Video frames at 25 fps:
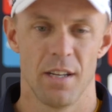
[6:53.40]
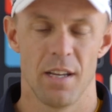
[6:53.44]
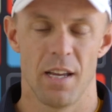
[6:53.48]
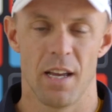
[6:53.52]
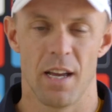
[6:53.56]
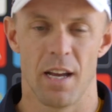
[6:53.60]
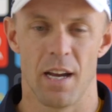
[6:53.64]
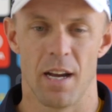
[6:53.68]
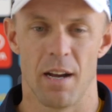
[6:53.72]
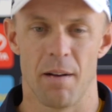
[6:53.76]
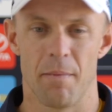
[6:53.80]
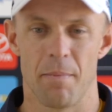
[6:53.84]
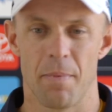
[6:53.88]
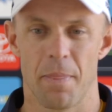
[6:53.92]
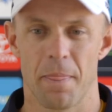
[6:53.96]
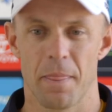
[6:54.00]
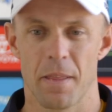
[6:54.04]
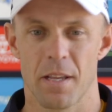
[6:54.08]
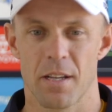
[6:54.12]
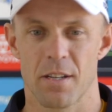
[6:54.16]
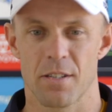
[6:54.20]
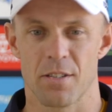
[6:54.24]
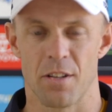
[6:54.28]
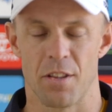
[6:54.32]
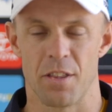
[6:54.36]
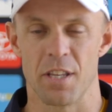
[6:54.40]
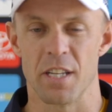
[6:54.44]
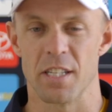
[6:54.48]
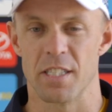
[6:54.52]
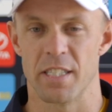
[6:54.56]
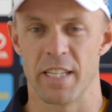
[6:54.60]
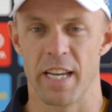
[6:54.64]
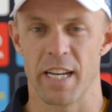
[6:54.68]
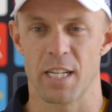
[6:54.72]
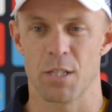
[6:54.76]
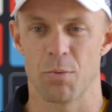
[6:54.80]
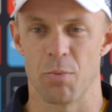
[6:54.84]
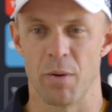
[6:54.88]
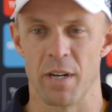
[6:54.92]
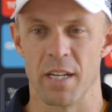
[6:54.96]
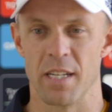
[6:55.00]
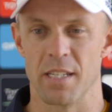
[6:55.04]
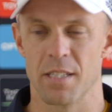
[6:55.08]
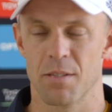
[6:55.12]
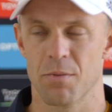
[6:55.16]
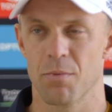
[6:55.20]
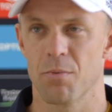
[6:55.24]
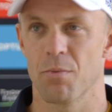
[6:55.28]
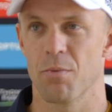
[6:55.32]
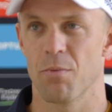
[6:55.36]
Because um, I think Tex, when
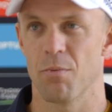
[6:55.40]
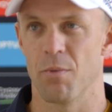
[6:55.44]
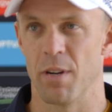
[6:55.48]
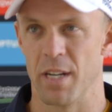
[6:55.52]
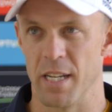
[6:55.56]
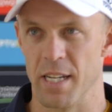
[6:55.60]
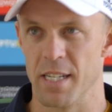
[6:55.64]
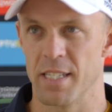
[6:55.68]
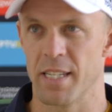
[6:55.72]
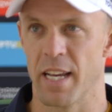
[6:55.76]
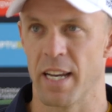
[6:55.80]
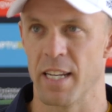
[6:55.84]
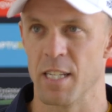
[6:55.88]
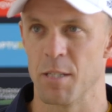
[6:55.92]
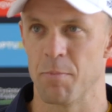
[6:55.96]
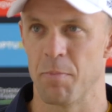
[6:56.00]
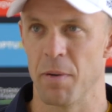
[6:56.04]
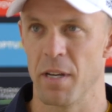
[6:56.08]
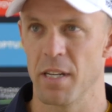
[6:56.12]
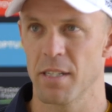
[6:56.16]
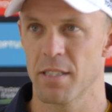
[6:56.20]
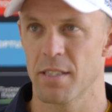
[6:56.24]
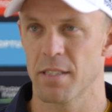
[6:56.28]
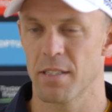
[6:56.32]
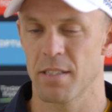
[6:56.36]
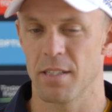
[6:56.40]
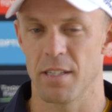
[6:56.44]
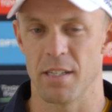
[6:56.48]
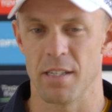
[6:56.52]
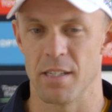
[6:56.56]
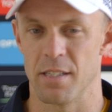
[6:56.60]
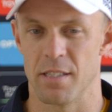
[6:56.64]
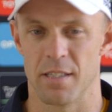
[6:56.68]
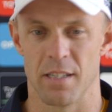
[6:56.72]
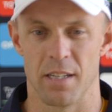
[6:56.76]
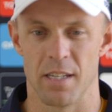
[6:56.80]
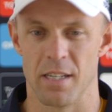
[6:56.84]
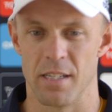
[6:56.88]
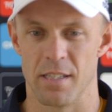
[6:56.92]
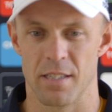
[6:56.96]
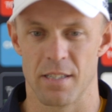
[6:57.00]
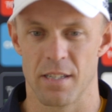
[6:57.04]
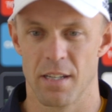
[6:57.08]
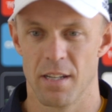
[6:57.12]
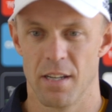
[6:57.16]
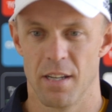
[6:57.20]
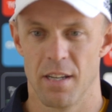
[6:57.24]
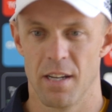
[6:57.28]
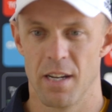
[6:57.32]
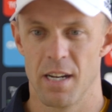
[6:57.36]
he's when he is at his best, is that
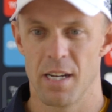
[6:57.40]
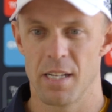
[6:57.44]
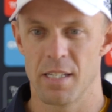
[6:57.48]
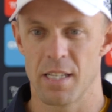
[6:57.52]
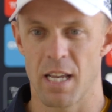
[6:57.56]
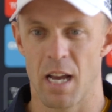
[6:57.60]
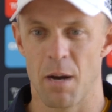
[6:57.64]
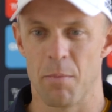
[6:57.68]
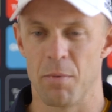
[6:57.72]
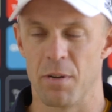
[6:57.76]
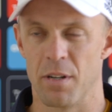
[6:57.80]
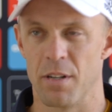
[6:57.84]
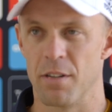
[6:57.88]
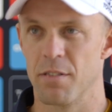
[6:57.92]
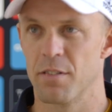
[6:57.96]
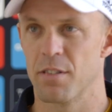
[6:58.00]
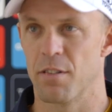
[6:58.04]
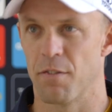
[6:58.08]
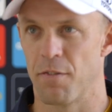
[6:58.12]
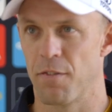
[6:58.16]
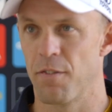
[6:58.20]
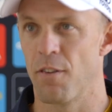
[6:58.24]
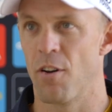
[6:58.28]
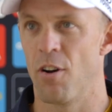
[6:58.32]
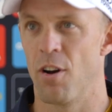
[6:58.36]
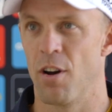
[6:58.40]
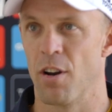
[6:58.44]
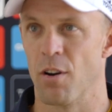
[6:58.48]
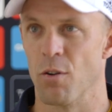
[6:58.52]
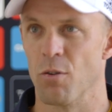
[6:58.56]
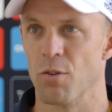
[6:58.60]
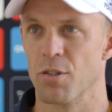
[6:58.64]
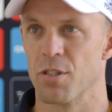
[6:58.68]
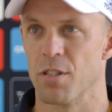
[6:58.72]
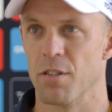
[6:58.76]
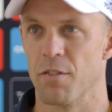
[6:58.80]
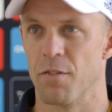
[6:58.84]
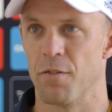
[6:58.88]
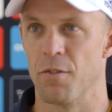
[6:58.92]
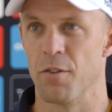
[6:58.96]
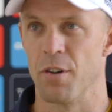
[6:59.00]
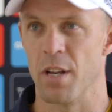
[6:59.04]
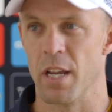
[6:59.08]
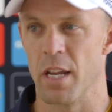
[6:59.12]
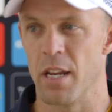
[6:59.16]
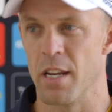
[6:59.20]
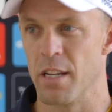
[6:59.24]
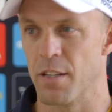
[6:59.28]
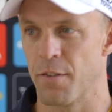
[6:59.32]
he's he's able to, to fly and launch at the footy.